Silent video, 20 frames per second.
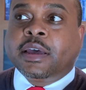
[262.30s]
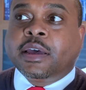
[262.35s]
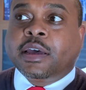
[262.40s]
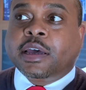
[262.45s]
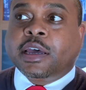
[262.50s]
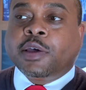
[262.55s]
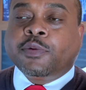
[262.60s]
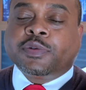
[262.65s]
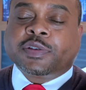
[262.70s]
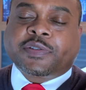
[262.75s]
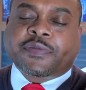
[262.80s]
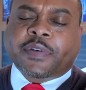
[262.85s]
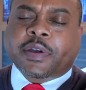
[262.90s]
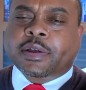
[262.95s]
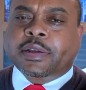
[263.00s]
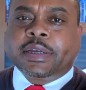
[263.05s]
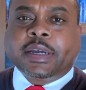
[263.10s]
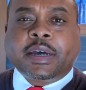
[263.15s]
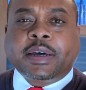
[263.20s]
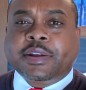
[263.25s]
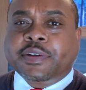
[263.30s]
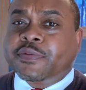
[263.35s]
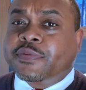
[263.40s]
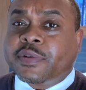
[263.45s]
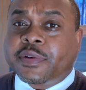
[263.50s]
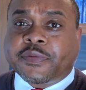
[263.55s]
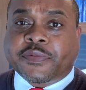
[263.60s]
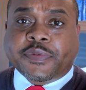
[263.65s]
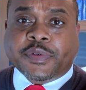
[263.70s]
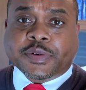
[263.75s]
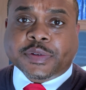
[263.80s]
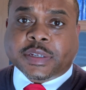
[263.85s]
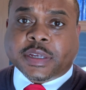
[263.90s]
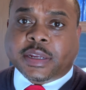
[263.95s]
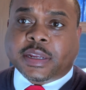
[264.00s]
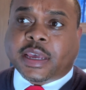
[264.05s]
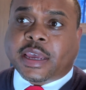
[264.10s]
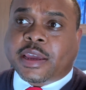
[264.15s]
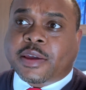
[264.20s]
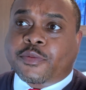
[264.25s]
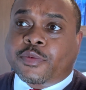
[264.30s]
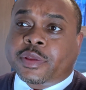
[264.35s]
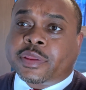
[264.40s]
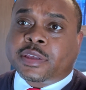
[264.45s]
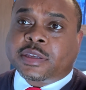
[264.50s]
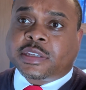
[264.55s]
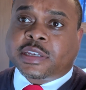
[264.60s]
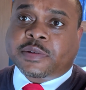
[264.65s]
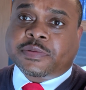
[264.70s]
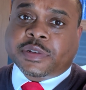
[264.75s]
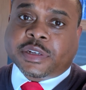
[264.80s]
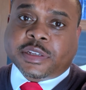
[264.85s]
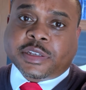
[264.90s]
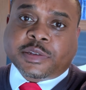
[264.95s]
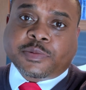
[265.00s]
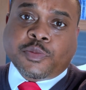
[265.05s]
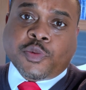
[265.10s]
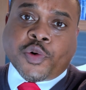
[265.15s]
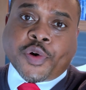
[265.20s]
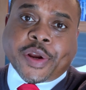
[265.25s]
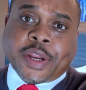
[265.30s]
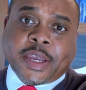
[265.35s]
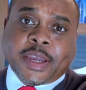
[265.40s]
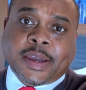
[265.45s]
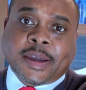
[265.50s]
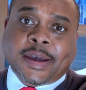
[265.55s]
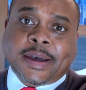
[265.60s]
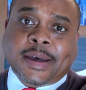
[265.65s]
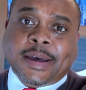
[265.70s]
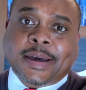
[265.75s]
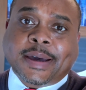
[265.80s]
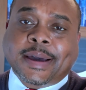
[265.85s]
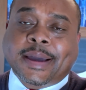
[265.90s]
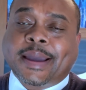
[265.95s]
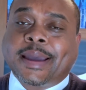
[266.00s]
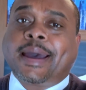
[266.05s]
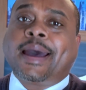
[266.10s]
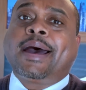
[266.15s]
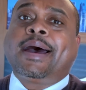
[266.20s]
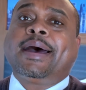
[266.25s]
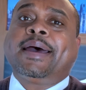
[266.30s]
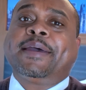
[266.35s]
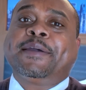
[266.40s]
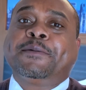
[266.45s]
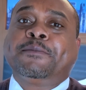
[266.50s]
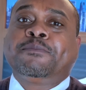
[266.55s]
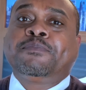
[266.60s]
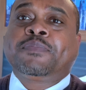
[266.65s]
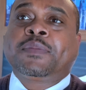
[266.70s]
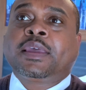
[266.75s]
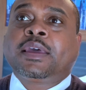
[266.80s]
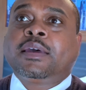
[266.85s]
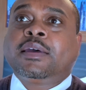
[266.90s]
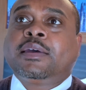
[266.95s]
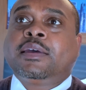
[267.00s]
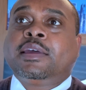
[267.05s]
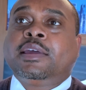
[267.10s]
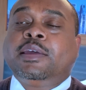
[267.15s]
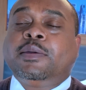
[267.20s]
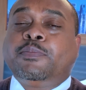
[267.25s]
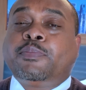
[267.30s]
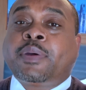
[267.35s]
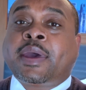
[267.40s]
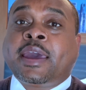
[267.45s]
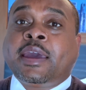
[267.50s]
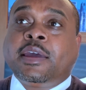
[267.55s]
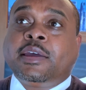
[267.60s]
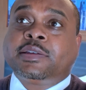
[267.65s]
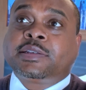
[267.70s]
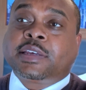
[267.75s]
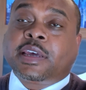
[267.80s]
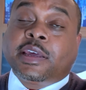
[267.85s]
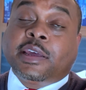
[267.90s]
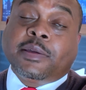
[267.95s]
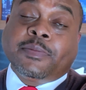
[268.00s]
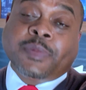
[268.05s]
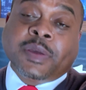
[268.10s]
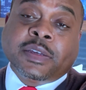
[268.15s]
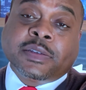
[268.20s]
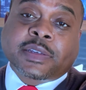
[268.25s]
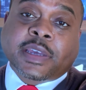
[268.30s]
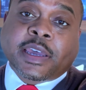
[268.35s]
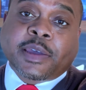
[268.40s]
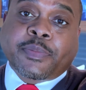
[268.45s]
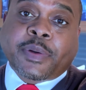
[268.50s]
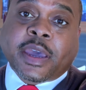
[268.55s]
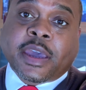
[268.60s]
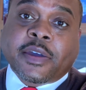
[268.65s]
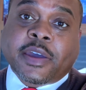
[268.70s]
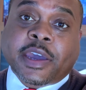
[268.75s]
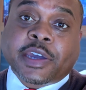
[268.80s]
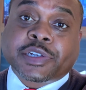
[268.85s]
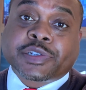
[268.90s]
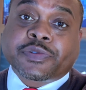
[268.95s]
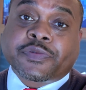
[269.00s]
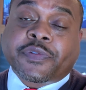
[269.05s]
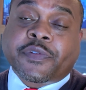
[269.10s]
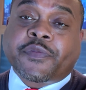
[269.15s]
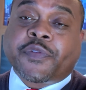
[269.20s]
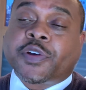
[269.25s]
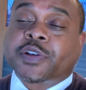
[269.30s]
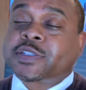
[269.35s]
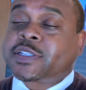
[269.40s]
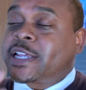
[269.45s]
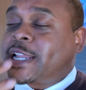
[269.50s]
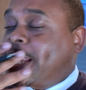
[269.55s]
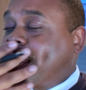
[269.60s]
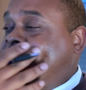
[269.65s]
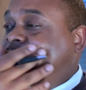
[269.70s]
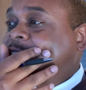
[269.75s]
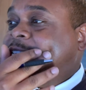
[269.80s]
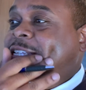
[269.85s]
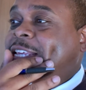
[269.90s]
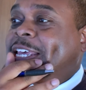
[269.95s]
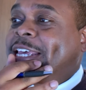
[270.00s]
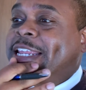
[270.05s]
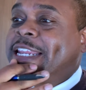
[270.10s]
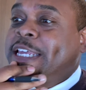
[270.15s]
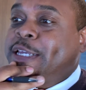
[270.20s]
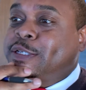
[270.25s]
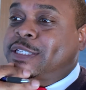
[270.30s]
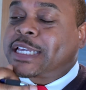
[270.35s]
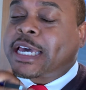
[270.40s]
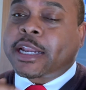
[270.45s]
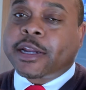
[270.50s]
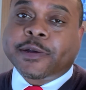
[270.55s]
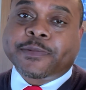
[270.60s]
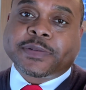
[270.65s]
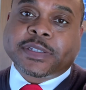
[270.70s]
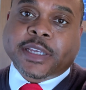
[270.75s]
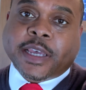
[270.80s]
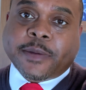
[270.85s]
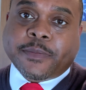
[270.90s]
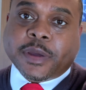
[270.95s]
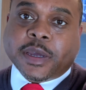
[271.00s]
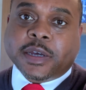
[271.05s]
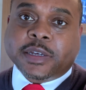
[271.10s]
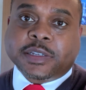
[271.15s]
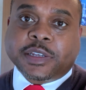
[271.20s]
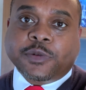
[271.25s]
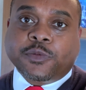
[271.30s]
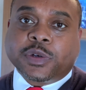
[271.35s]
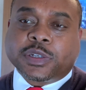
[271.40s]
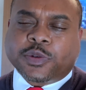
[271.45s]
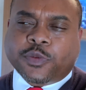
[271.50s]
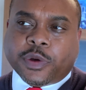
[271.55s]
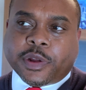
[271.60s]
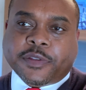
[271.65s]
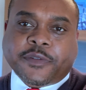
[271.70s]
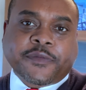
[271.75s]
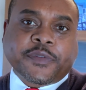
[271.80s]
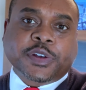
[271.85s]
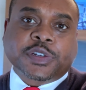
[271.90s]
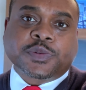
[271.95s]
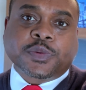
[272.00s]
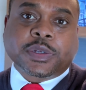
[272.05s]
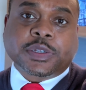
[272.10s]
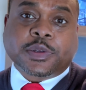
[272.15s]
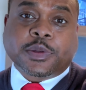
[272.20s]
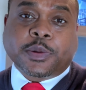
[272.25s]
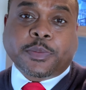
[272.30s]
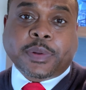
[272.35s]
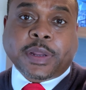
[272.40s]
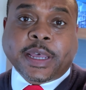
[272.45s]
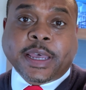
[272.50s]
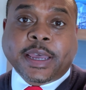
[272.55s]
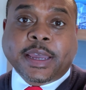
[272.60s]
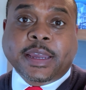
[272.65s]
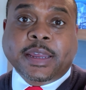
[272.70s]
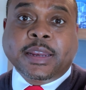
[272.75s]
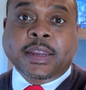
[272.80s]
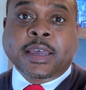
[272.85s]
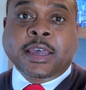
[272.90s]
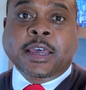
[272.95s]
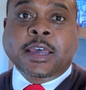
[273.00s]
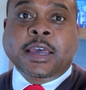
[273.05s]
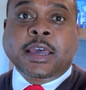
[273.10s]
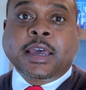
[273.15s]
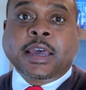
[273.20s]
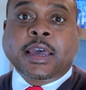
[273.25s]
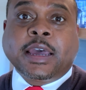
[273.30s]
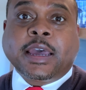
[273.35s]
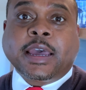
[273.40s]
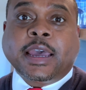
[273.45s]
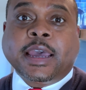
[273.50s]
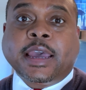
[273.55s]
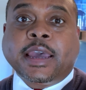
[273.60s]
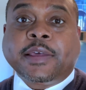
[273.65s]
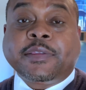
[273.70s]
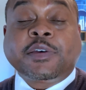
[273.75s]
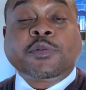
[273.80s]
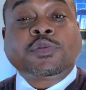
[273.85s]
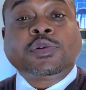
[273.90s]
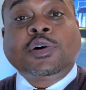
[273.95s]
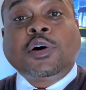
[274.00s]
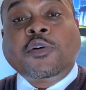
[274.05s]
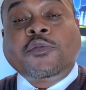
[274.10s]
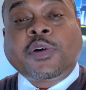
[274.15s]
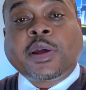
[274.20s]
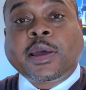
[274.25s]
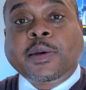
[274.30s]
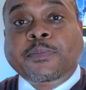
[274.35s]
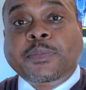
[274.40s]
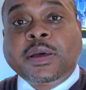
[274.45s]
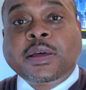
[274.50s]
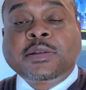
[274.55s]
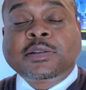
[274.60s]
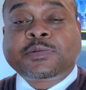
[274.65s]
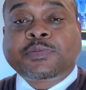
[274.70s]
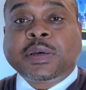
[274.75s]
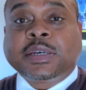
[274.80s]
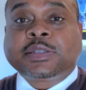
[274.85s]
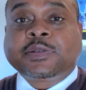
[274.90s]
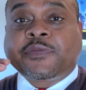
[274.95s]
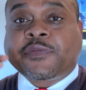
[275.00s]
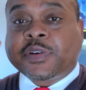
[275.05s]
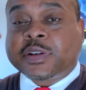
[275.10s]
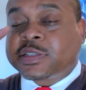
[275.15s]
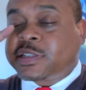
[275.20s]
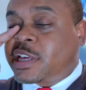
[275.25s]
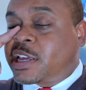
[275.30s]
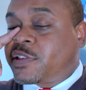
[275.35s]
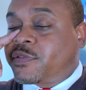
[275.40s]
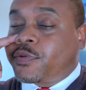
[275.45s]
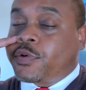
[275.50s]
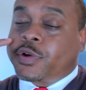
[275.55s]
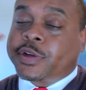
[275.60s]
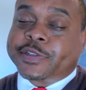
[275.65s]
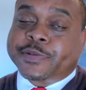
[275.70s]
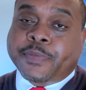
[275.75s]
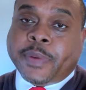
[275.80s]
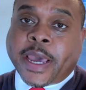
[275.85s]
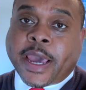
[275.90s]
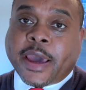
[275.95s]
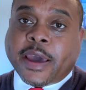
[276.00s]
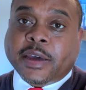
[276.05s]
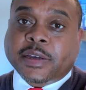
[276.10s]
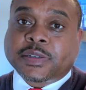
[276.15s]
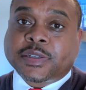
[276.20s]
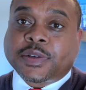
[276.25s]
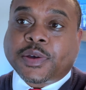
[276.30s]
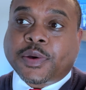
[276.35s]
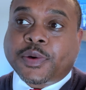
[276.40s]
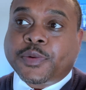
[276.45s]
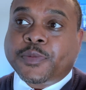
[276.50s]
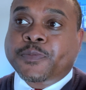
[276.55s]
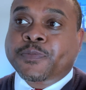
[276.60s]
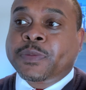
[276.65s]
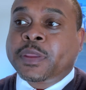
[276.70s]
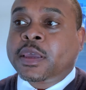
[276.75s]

It was fairly uneventful today, with the exception this morning. A guy, he paid extra for first class, and he was kind of upset because he wasn't one of the first ones on the plane, and there were no overhead bin space in first class for his bag. So,